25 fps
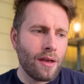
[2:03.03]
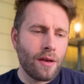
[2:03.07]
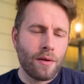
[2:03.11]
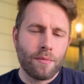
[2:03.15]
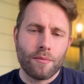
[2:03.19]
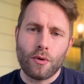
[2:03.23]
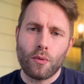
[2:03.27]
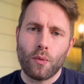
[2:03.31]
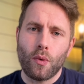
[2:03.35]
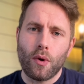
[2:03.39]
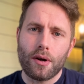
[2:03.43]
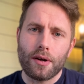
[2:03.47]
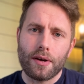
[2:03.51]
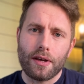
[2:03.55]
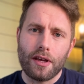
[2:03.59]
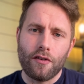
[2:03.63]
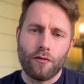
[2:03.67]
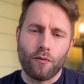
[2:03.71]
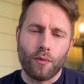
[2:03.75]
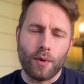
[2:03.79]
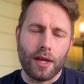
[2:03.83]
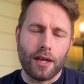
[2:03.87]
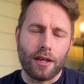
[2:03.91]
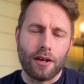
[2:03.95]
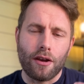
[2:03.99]
But what if
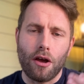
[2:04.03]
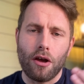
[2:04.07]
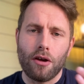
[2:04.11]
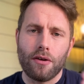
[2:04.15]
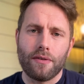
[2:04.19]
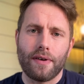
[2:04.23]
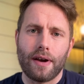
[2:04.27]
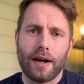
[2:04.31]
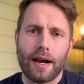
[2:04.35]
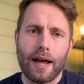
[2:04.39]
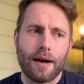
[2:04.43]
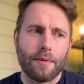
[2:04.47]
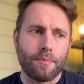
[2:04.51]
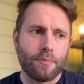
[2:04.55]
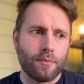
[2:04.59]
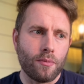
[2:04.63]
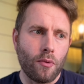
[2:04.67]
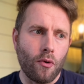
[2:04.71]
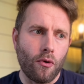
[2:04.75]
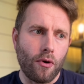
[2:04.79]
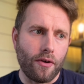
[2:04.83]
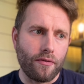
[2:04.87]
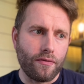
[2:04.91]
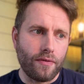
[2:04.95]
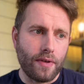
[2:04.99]
we can overlap
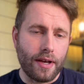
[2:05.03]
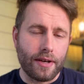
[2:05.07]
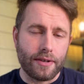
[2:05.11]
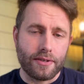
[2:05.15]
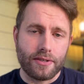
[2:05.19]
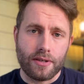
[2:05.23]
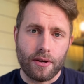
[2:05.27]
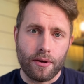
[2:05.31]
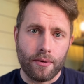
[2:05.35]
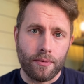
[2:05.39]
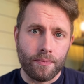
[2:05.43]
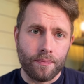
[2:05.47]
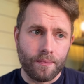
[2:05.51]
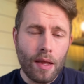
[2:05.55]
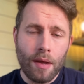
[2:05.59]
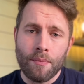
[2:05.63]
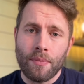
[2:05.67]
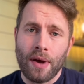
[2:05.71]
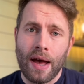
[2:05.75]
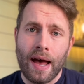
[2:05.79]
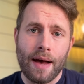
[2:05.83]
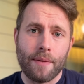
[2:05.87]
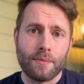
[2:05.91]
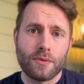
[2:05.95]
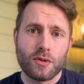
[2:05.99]
more of this? So
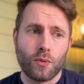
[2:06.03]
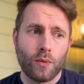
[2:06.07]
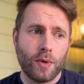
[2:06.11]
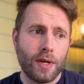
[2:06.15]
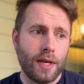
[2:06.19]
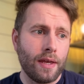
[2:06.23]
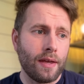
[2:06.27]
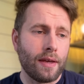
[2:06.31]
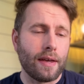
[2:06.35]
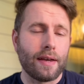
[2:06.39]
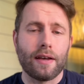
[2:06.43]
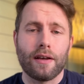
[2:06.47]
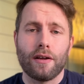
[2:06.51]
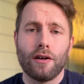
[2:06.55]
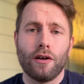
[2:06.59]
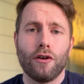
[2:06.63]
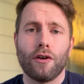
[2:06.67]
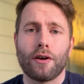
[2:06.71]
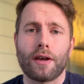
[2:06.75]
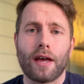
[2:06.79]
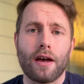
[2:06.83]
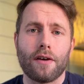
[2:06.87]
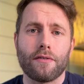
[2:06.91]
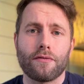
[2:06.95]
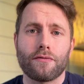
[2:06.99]
perhaps we
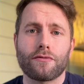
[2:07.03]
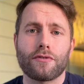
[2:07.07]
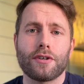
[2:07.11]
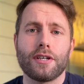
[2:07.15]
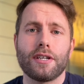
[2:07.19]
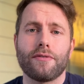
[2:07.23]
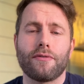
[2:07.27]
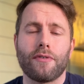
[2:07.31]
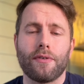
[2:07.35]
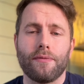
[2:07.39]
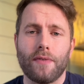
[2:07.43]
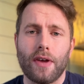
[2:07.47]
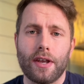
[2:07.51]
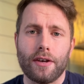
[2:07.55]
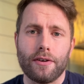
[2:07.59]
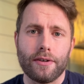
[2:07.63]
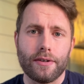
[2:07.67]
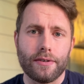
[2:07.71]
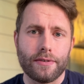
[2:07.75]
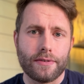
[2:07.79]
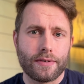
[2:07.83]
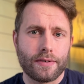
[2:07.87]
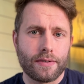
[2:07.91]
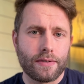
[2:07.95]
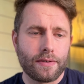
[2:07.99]
look at three different
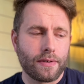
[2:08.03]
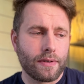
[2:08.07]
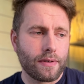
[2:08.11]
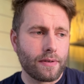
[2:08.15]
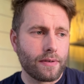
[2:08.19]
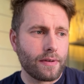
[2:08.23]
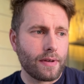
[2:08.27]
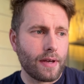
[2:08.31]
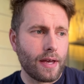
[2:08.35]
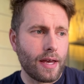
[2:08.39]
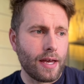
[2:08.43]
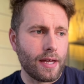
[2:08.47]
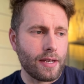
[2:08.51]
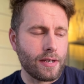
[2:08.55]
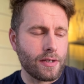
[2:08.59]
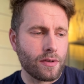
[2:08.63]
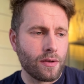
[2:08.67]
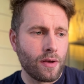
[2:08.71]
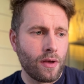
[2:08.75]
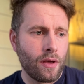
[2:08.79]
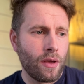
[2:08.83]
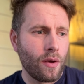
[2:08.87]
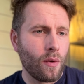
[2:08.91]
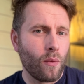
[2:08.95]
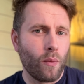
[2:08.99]
vendors and
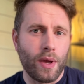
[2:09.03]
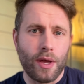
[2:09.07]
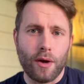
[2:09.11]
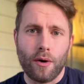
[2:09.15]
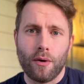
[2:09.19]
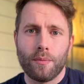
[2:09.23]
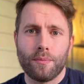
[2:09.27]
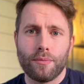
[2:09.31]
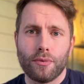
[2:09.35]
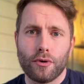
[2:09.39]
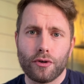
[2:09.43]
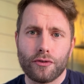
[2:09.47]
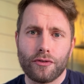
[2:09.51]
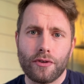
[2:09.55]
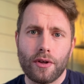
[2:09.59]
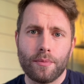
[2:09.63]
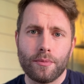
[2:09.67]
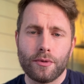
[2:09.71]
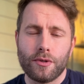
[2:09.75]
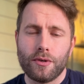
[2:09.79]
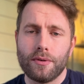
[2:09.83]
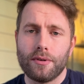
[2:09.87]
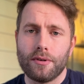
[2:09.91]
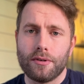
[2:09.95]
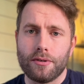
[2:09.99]
we onboard them,
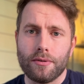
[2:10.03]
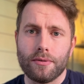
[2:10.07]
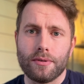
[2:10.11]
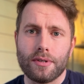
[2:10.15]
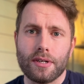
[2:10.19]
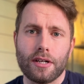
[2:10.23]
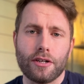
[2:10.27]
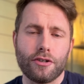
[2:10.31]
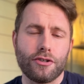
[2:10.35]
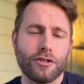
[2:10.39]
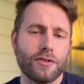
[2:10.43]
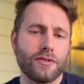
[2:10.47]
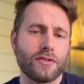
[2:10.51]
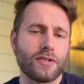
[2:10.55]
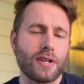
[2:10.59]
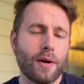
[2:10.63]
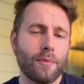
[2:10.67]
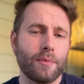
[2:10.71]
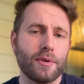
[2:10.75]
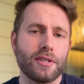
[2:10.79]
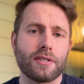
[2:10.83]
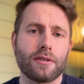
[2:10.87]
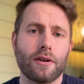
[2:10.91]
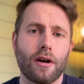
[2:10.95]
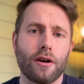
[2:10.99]
do the due diligence, and we
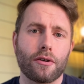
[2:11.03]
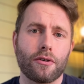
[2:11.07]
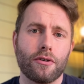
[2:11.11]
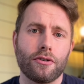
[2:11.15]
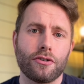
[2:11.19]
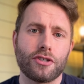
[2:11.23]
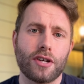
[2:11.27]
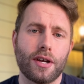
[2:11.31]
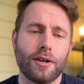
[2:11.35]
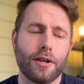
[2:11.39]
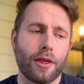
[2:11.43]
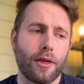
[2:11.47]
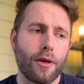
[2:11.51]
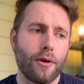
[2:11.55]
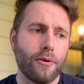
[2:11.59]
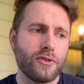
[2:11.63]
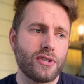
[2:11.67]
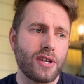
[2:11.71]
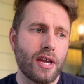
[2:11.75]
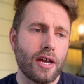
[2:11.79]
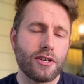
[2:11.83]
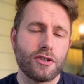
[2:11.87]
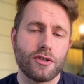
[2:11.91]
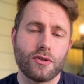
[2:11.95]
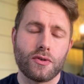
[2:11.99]
start contract
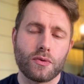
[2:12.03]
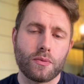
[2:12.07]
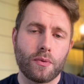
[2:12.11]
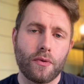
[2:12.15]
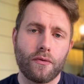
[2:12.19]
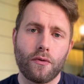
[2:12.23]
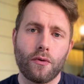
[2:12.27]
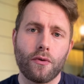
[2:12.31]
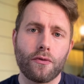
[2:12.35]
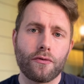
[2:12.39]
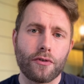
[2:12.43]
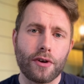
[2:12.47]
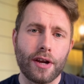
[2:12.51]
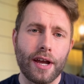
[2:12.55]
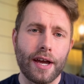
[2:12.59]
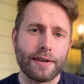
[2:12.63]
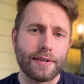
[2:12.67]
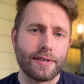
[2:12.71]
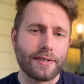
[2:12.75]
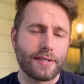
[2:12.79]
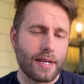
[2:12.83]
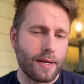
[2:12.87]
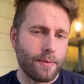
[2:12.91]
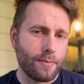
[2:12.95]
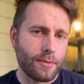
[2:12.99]
negotiations with all three at the
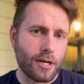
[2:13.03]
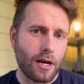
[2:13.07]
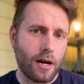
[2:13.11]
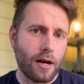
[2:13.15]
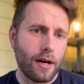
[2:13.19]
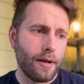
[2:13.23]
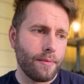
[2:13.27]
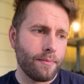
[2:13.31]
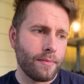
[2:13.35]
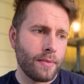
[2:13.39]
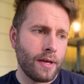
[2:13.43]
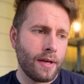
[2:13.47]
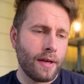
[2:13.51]
same time.